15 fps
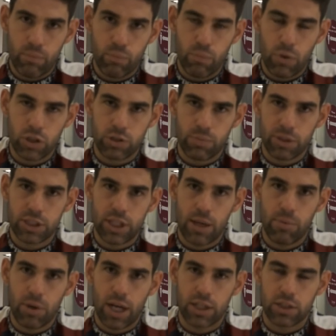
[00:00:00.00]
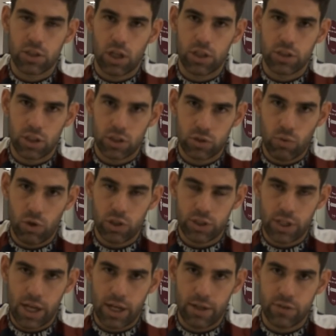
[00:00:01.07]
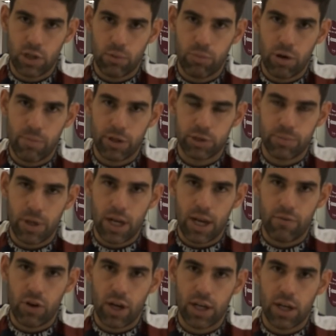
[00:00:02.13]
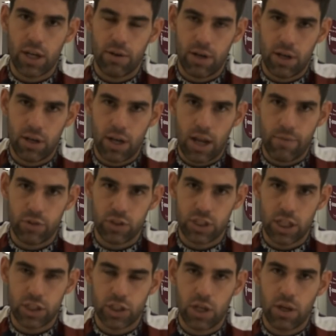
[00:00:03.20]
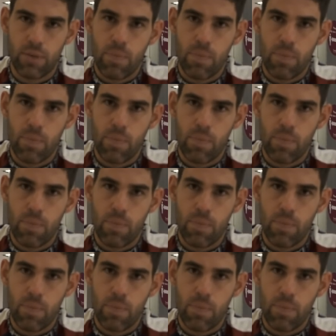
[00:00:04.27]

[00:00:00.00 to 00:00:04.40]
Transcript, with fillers: most of my staple exercises, the squats, deadlifts, they'll pretty much be in every session.